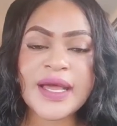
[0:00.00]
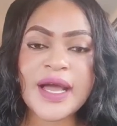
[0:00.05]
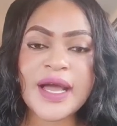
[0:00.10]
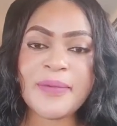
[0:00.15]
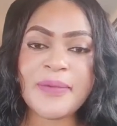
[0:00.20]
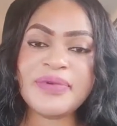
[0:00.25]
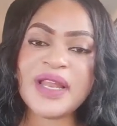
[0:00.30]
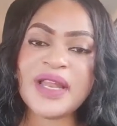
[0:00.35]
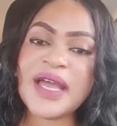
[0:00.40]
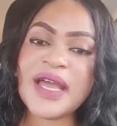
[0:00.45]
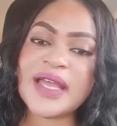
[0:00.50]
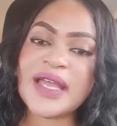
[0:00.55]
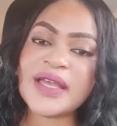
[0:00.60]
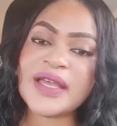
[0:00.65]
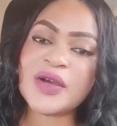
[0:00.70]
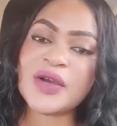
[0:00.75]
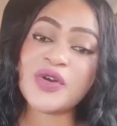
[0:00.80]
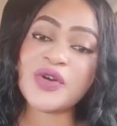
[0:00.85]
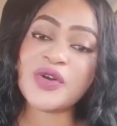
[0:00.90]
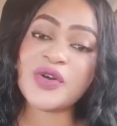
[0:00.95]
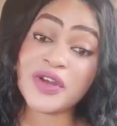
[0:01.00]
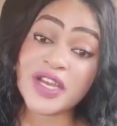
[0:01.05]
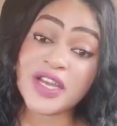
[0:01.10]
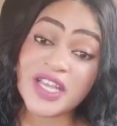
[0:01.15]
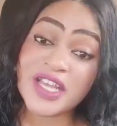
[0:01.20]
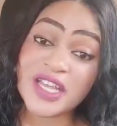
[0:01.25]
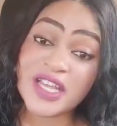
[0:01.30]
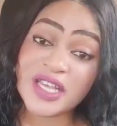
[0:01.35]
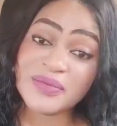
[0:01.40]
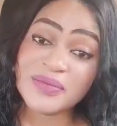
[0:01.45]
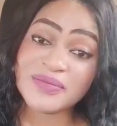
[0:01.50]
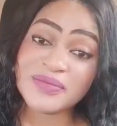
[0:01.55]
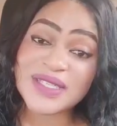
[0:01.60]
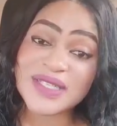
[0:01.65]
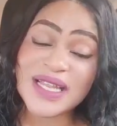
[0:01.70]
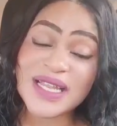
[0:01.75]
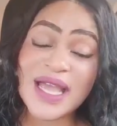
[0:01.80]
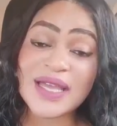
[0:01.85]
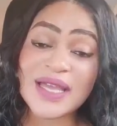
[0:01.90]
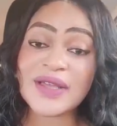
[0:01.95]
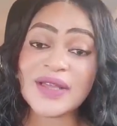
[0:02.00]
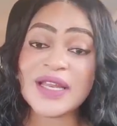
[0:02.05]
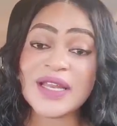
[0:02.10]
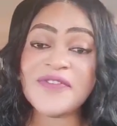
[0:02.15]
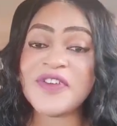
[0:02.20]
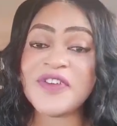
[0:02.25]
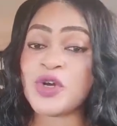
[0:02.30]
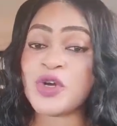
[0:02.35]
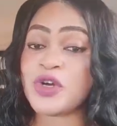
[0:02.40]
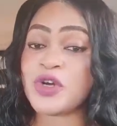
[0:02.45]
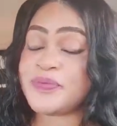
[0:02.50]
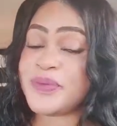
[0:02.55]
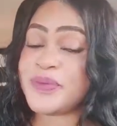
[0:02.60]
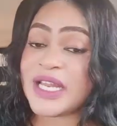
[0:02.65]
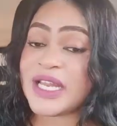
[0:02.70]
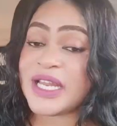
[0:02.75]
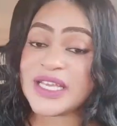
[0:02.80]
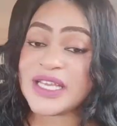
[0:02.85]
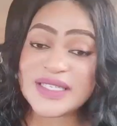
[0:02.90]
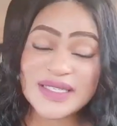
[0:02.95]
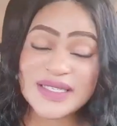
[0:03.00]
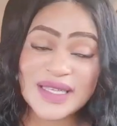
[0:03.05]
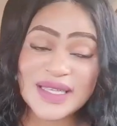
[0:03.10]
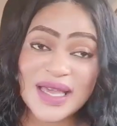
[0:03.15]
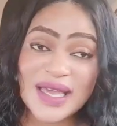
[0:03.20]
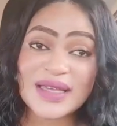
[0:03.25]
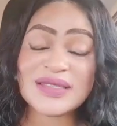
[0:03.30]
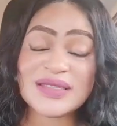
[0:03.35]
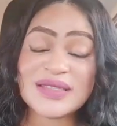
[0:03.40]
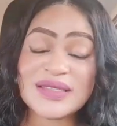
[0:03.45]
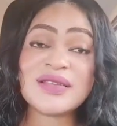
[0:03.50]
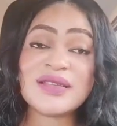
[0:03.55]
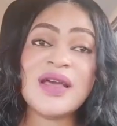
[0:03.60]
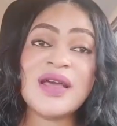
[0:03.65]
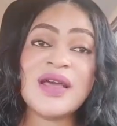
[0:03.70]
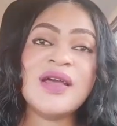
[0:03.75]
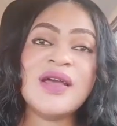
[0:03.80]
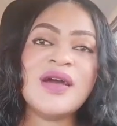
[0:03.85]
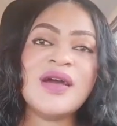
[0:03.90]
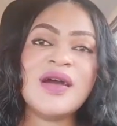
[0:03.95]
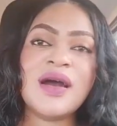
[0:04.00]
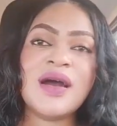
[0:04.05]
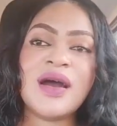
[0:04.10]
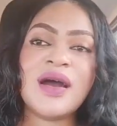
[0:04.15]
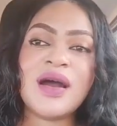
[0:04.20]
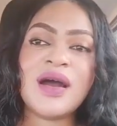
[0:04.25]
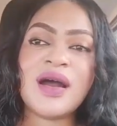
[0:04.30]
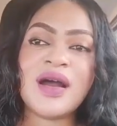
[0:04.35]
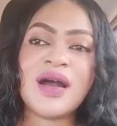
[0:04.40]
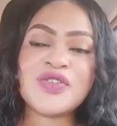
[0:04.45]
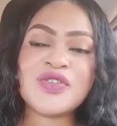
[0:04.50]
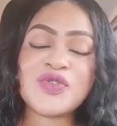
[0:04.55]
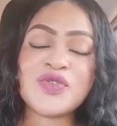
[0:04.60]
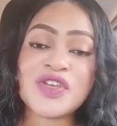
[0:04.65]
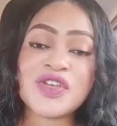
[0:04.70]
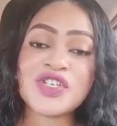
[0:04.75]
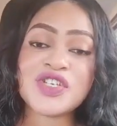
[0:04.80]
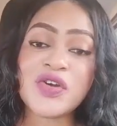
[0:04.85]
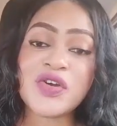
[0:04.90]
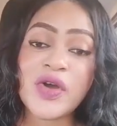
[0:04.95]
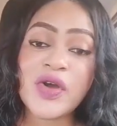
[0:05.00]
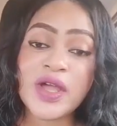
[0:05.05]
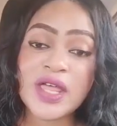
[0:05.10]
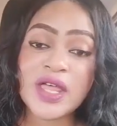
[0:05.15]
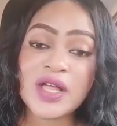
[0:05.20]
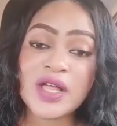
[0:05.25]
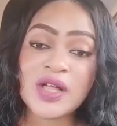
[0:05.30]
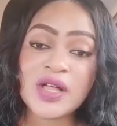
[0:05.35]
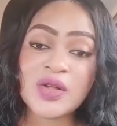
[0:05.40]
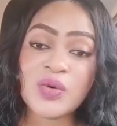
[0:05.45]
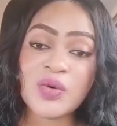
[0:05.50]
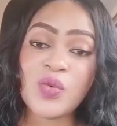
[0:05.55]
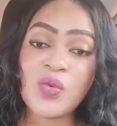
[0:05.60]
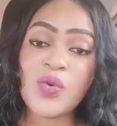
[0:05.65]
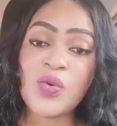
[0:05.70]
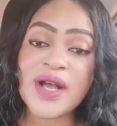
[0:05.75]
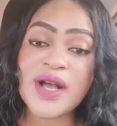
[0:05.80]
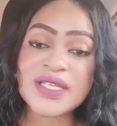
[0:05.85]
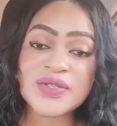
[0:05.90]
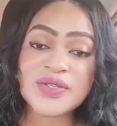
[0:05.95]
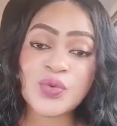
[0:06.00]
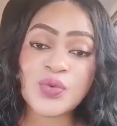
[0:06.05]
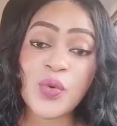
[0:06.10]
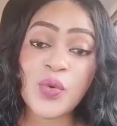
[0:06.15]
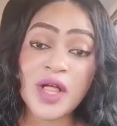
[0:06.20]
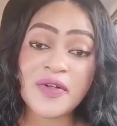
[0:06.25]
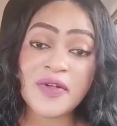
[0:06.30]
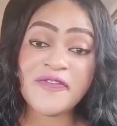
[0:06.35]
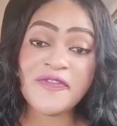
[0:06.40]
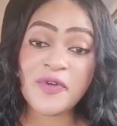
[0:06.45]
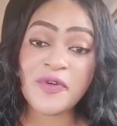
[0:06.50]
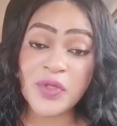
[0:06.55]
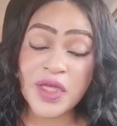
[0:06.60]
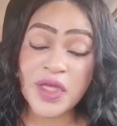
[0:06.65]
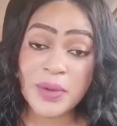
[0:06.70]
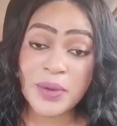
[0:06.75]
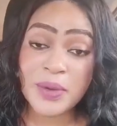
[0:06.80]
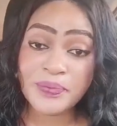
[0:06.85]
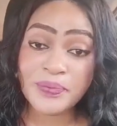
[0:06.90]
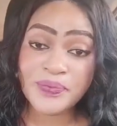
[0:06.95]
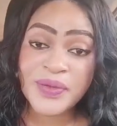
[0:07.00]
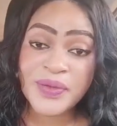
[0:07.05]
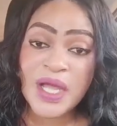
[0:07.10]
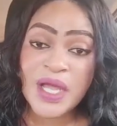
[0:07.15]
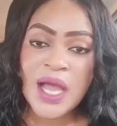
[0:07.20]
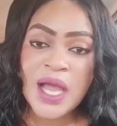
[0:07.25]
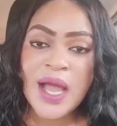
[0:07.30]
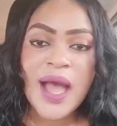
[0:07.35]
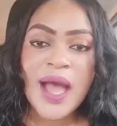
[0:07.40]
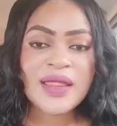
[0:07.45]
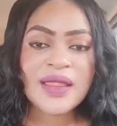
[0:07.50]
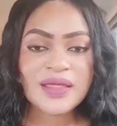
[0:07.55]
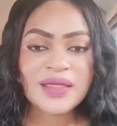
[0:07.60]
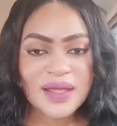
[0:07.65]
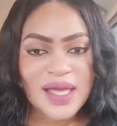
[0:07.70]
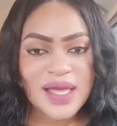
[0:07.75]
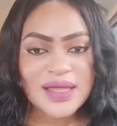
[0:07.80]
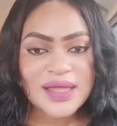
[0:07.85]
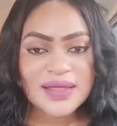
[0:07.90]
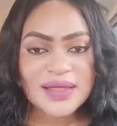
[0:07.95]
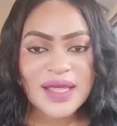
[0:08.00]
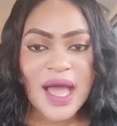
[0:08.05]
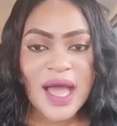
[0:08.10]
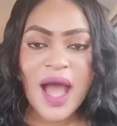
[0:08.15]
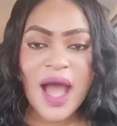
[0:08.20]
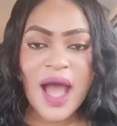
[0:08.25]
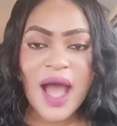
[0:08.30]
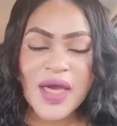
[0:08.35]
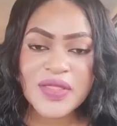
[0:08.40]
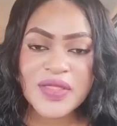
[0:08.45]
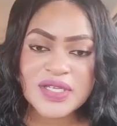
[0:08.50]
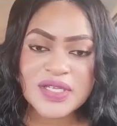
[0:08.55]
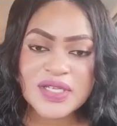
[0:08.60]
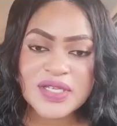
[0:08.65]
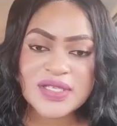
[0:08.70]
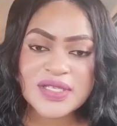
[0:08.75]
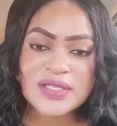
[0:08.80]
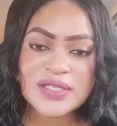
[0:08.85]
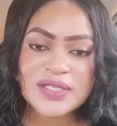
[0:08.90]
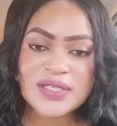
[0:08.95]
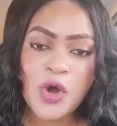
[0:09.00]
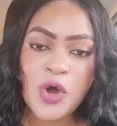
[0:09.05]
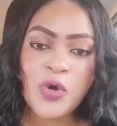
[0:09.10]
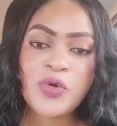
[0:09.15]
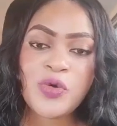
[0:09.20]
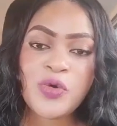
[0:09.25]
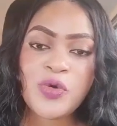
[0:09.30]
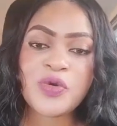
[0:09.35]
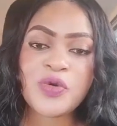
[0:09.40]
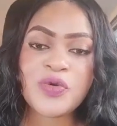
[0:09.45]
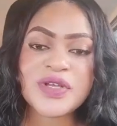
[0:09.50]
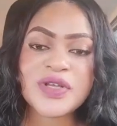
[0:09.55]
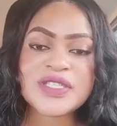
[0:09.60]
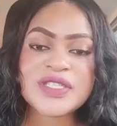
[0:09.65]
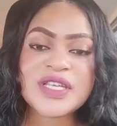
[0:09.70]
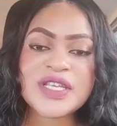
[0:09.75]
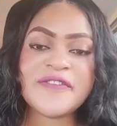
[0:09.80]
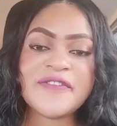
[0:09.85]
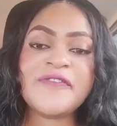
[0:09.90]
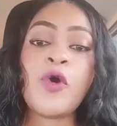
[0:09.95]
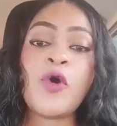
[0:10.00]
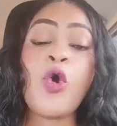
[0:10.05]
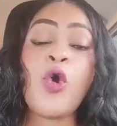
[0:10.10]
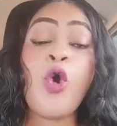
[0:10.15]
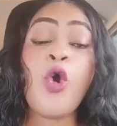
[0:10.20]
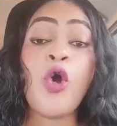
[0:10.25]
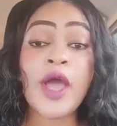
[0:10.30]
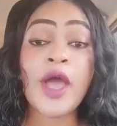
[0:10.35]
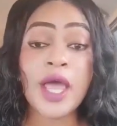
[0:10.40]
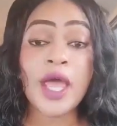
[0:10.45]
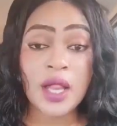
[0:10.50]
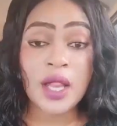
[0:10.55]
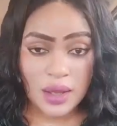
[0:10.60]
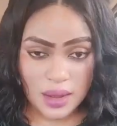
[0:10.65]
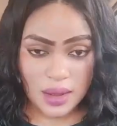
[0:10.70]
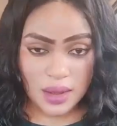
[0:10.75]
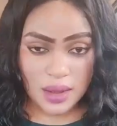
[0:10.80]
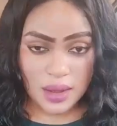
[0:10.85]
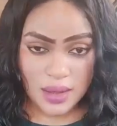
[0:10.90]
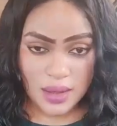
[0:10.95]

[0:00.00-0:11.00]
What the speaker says: applying creams, like they live in hot places, so the shower gel works well for them. And then there are others who requested for oil,